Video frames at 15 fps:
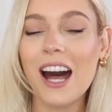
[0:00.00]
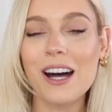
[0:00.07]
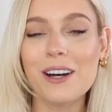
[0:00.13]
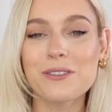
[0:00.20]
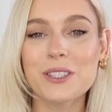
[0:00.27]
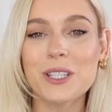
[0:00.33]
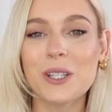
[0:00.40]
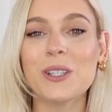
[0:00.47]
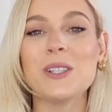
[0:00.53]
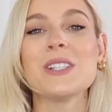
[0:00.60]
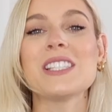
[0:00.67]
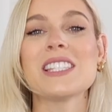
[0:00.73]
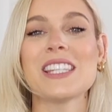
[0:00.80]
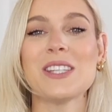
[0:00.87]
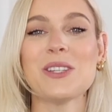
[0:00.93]
Of
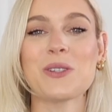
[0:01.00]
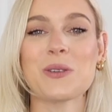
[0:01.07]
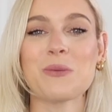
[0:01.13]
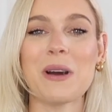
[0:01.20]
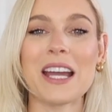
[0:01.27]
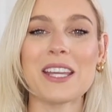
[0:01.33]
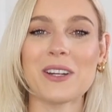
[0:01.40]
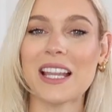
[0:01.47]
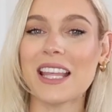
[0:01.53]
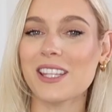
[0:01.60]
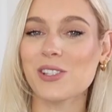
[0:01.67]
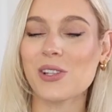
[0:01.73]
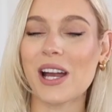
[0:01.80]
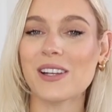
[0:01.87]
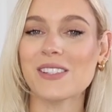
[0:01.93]
course, you can wear your
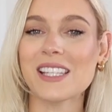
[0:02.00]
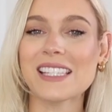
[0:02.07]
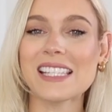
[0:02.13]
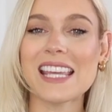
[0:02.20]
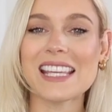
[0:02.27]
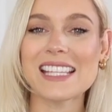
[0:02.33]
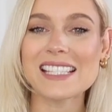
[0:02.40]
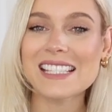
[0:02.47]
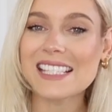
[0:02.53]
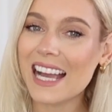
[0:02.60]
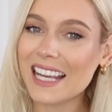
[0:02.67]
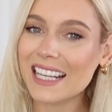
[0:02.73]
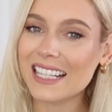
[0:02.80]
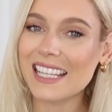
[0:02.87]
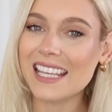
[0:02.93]
leather trousers
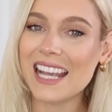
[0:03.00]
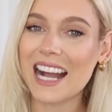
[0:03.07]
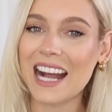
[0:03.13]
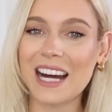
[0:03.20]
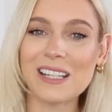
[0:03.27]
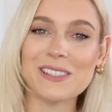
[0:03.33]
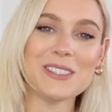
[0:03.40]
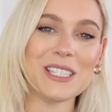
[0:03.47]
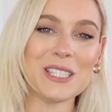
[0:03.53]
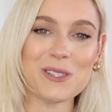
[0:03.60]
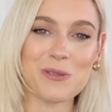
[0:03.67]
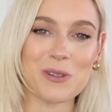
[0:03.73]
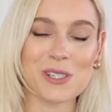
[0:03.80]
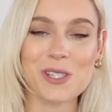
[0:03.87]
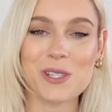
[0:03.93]
exactly how
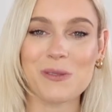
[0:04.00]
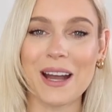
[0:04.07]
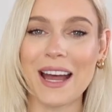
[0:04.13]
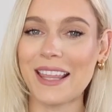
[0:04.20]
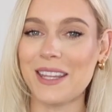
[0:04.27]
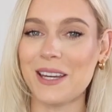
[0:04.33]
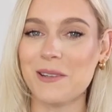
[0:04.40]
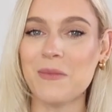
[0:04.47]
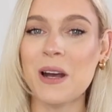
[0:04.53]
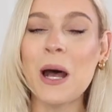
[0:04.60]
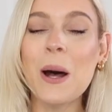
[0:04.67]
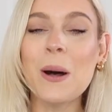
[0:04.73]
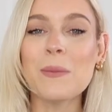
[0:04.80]
you want to wear them,